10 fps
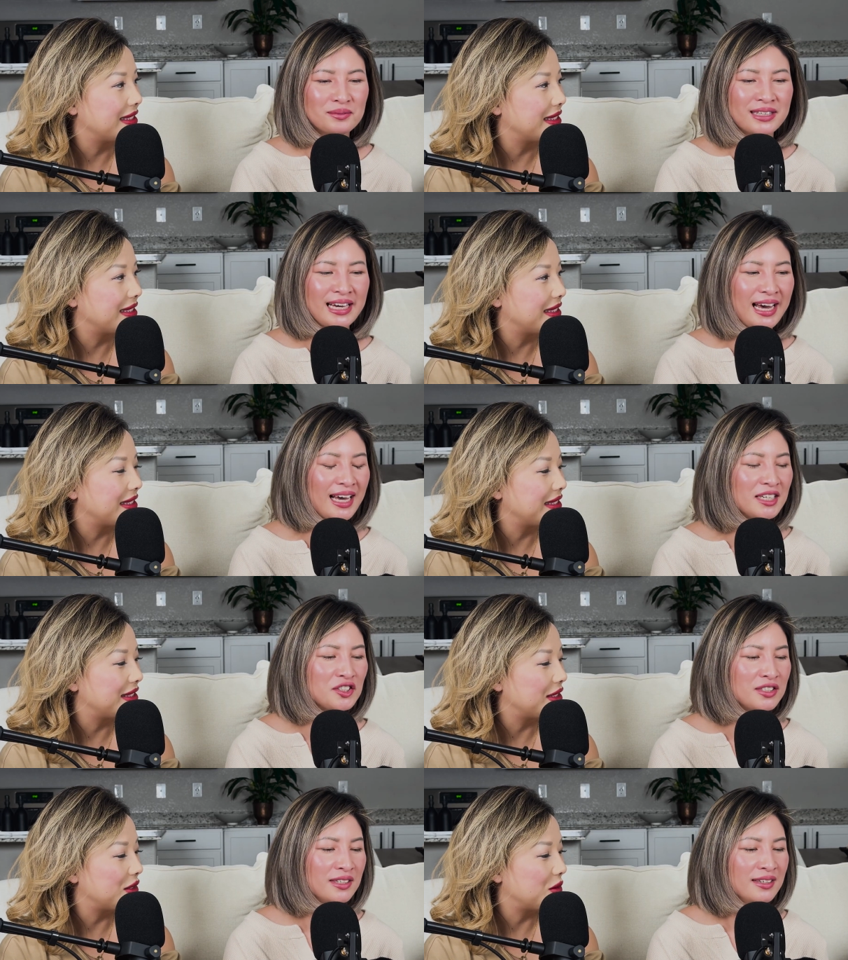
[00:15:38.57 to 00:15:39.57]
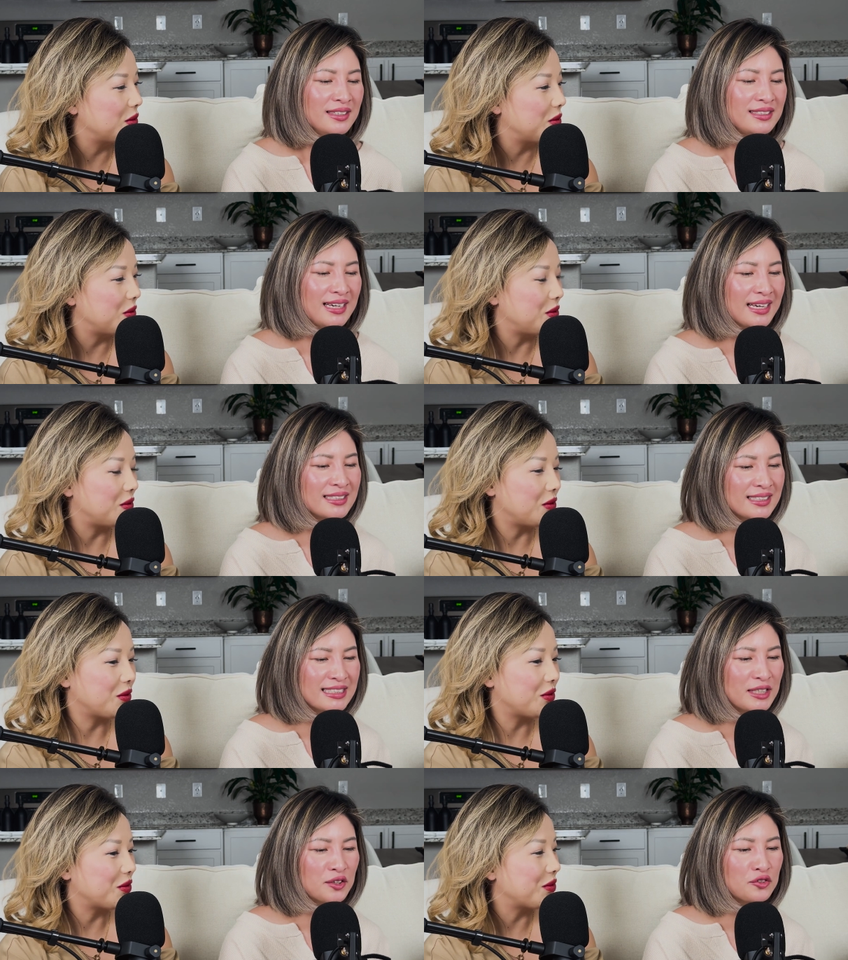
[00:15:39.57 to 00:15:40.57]
Speaker 1: Cash texts us
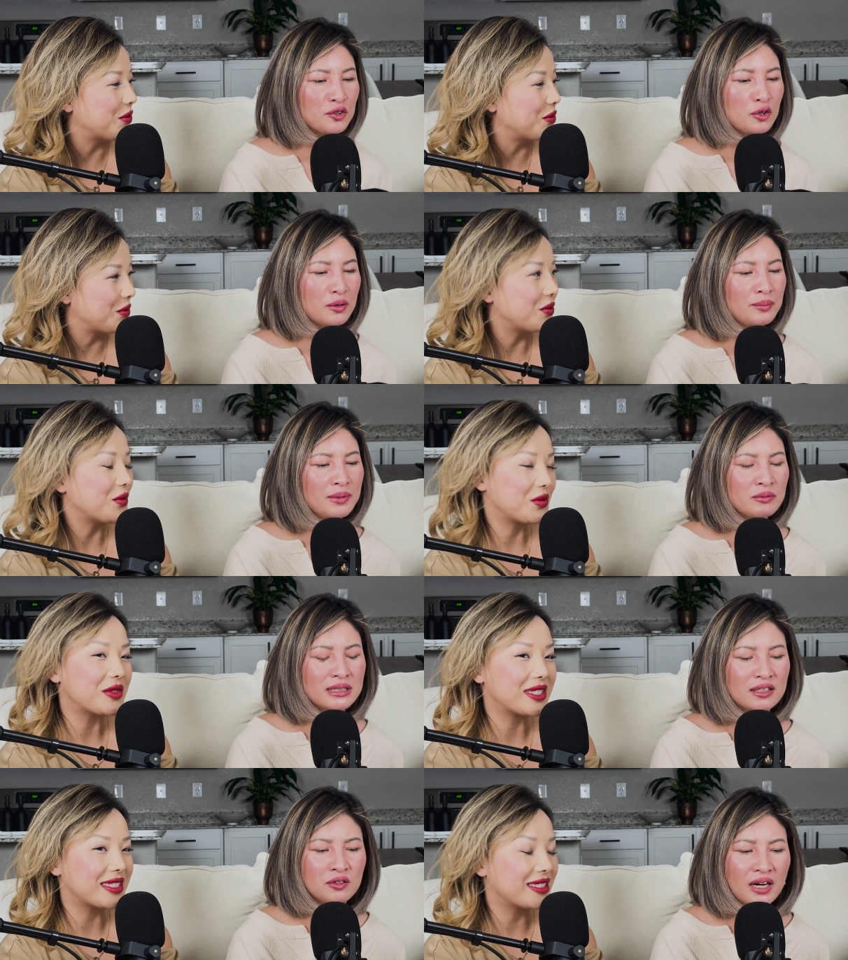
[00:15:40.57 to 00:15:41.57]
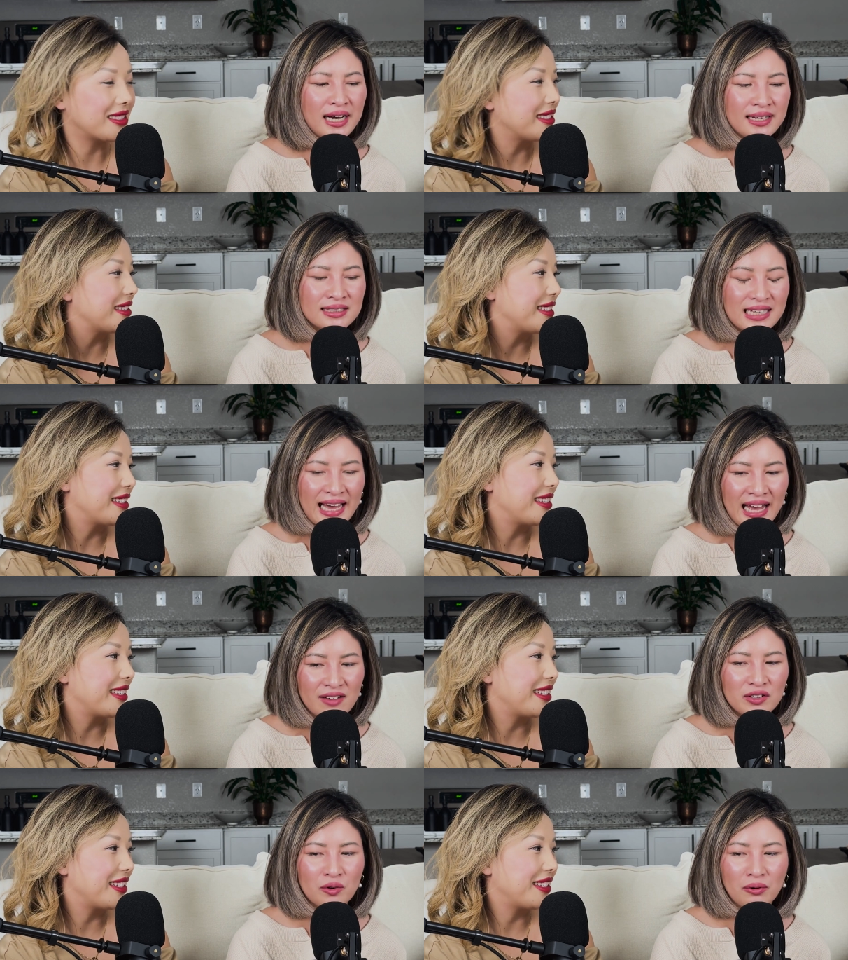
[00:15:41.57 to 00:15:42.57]
to the group and was like, you guys, I
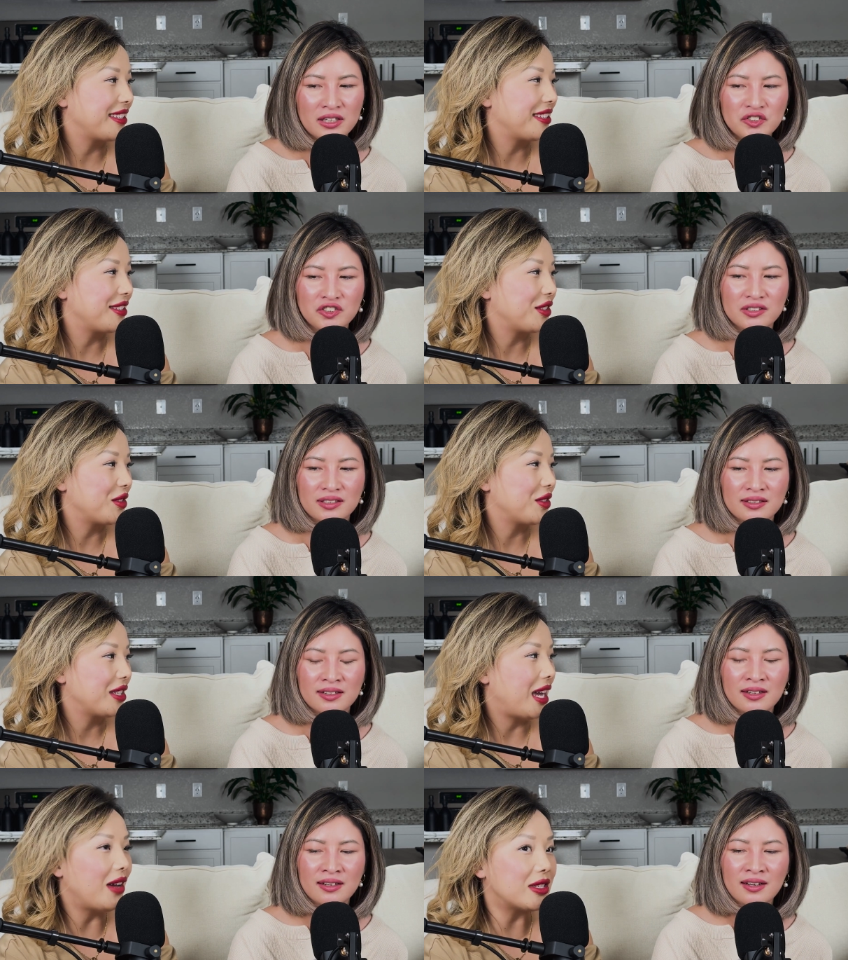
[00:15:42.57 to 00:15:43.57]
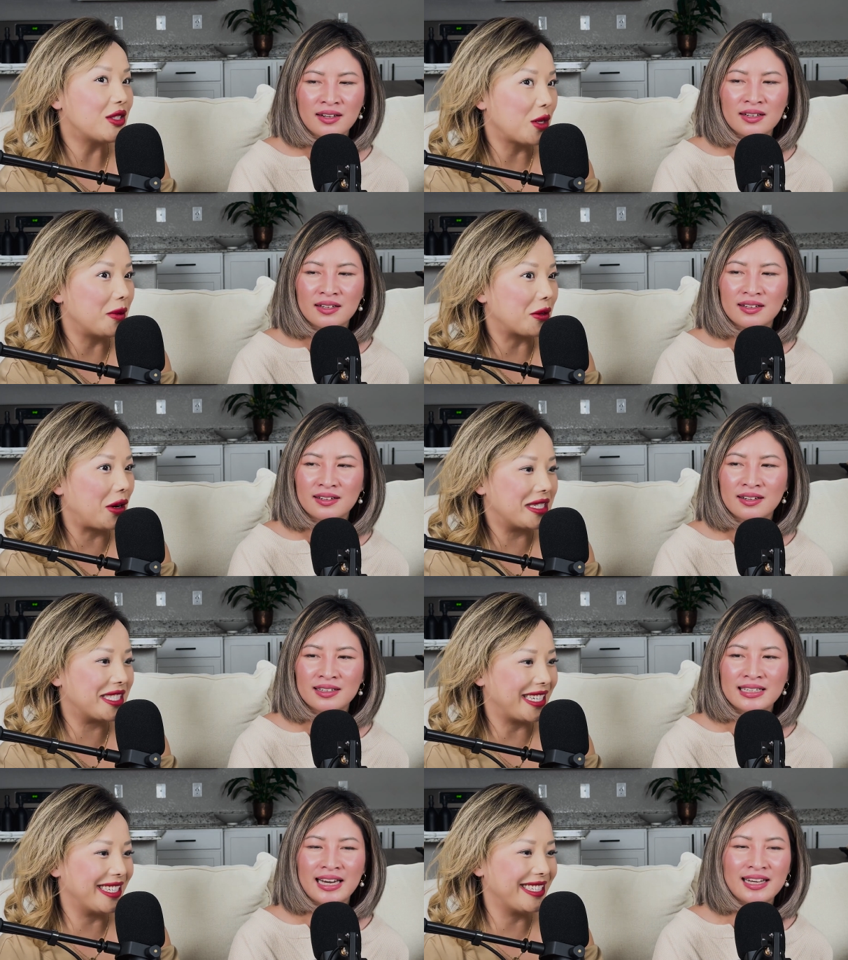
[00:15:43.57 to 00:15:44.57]
have a question. I have a stupid
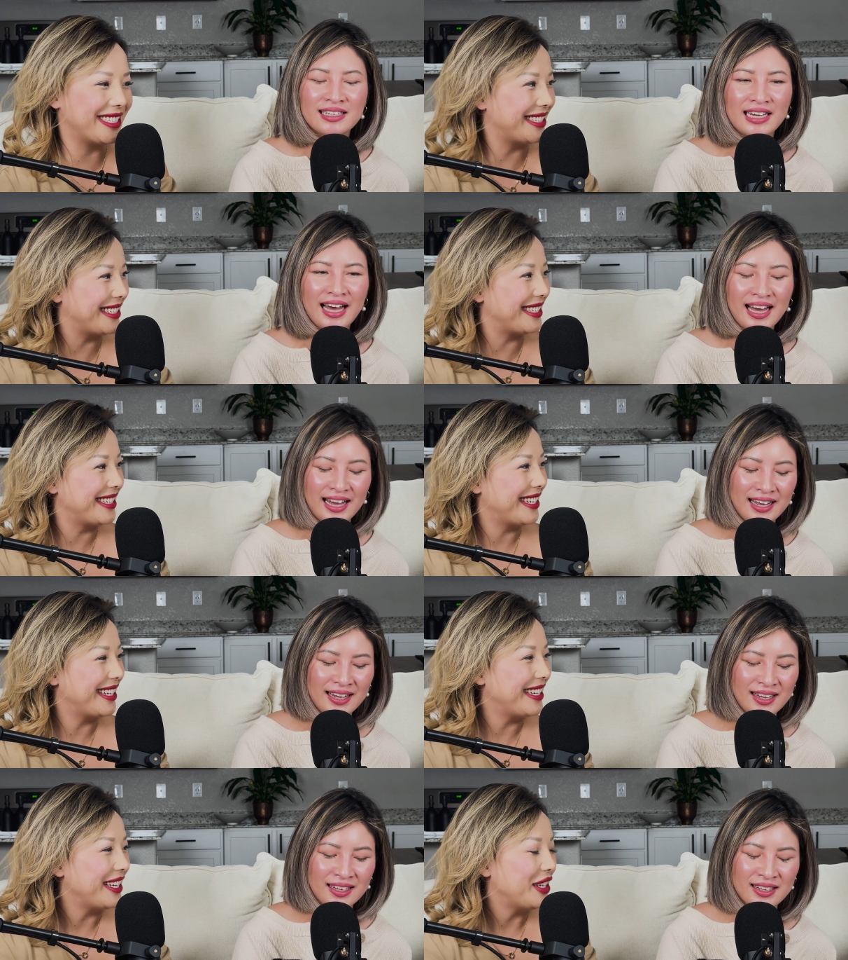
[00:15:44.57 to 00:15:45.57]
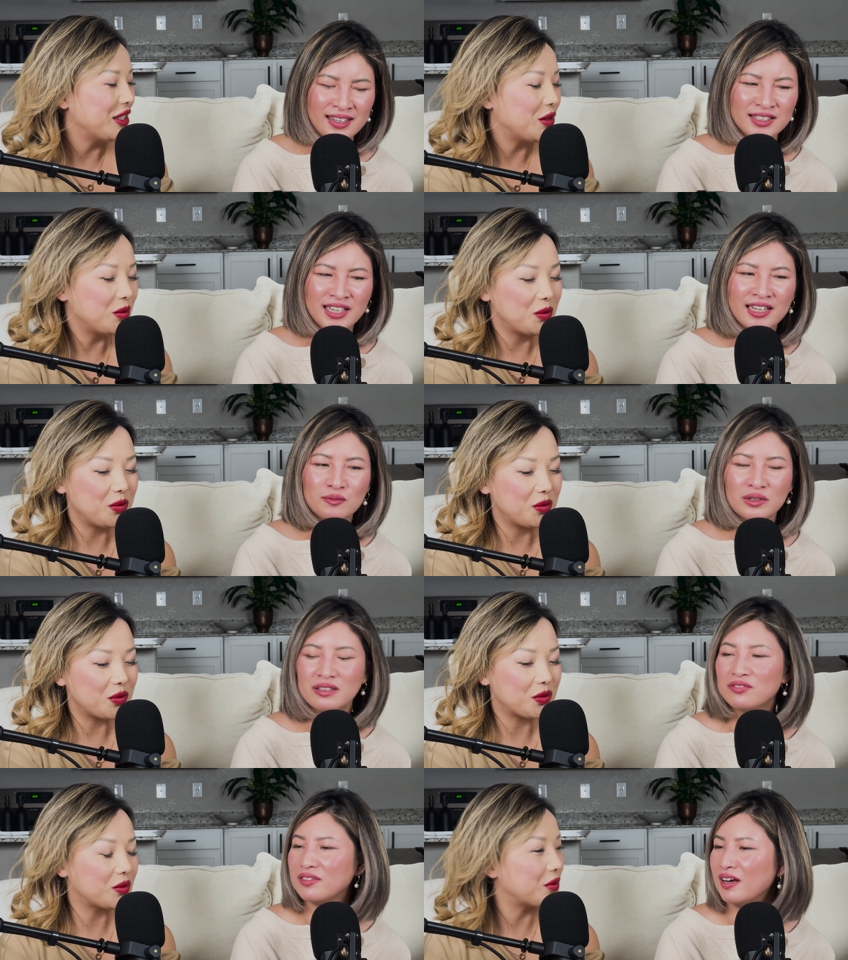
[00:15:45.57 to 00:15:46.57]
Speaker 2: question.
Speaker 1: Can we
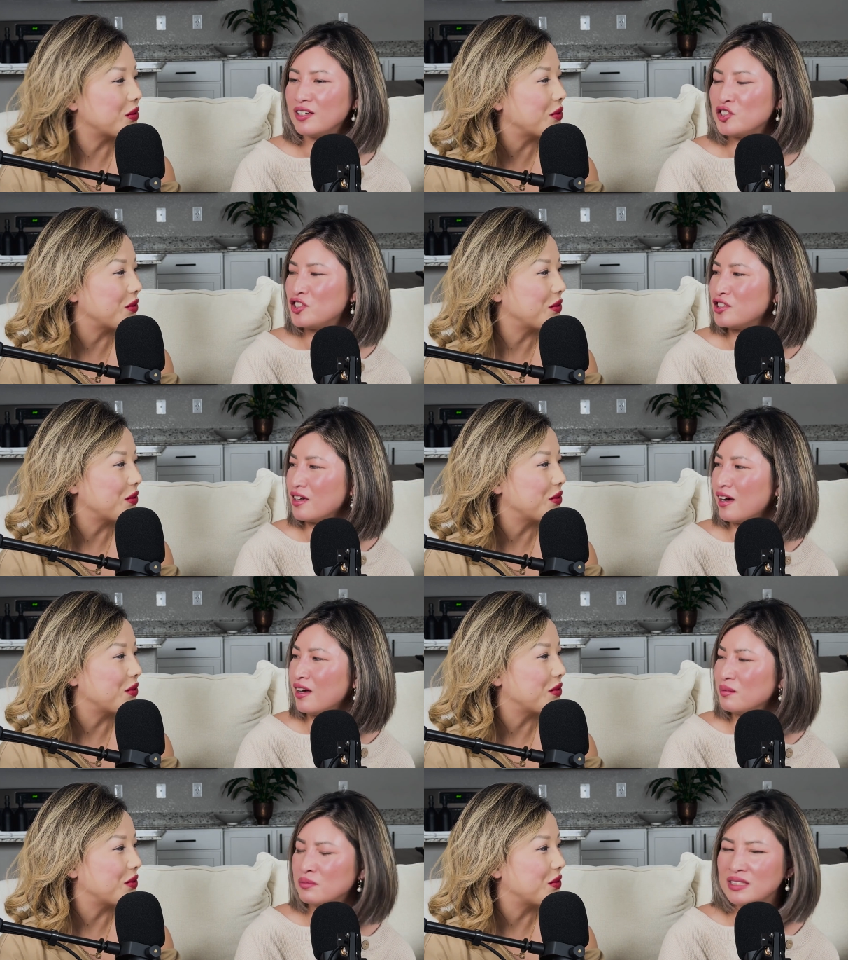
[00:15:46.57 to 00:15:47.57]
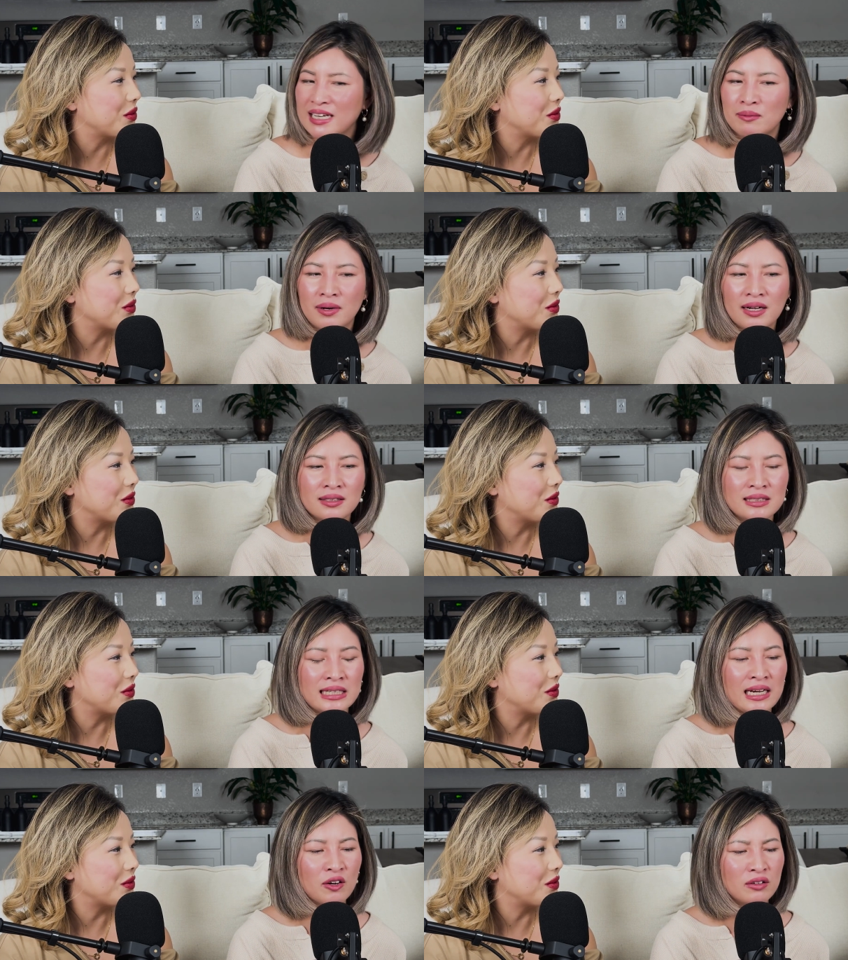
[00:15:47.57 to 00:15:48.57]
flush tampons?
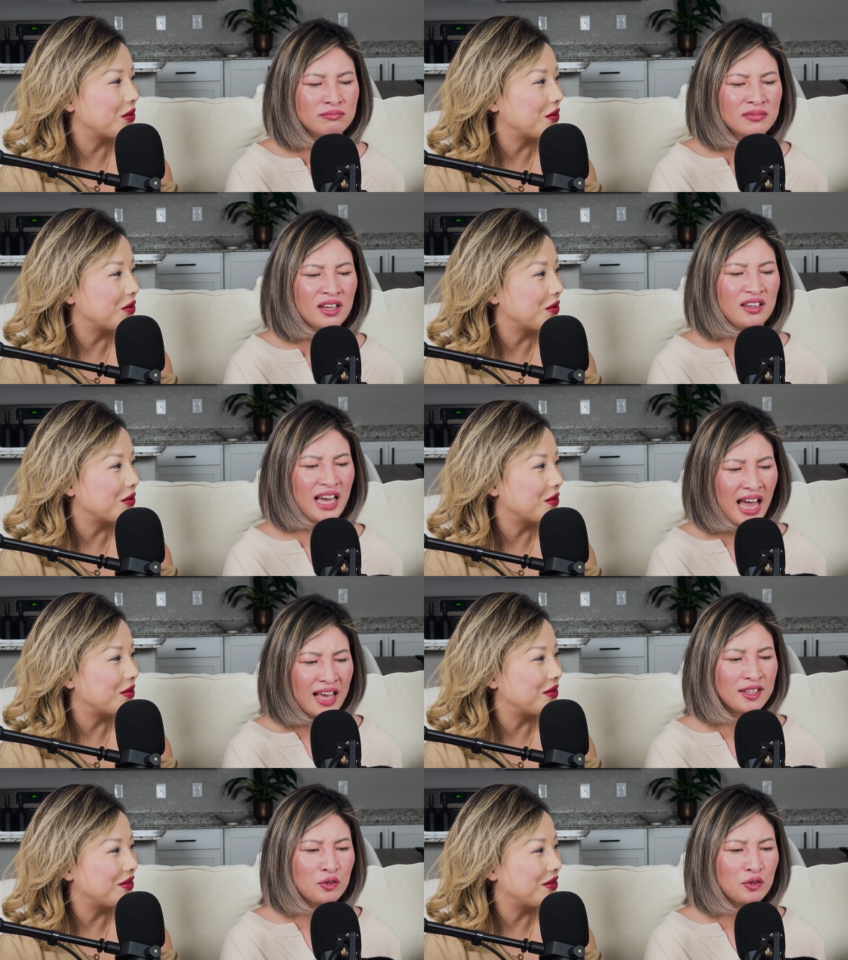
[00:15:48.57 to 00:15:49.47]
And I go, yeah, you